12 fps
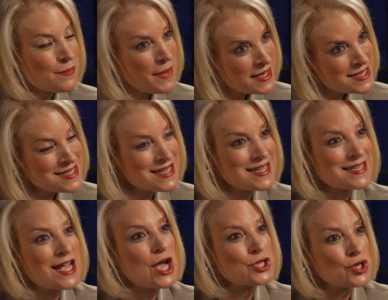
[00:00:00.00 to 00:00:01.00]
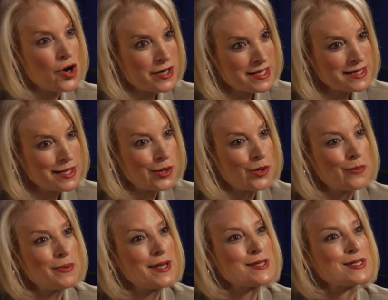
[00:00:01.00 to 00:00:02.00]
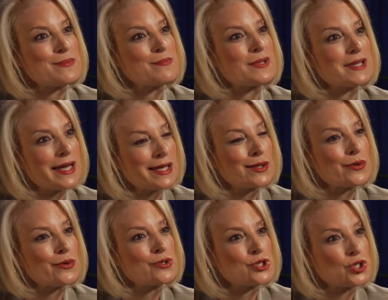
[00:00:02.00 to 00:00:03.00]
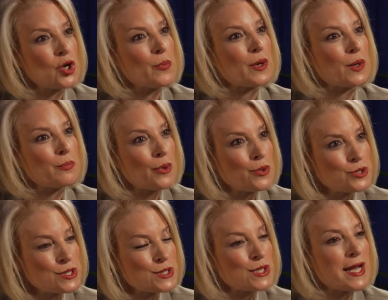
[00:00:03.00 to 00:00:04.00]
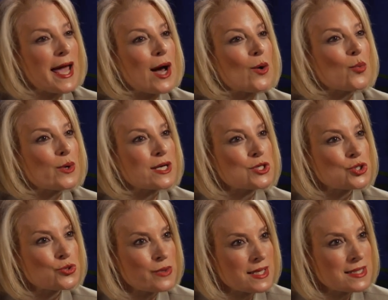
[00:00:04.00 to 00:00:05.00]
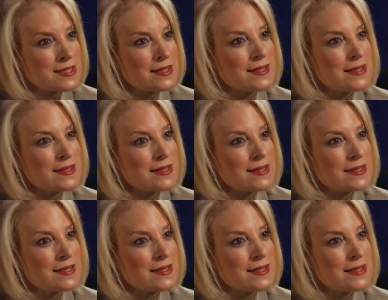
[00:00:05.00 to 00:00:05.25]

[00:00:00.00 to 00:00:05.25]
medicine, targeted therapies, and molecular and genomic approaches in how we treat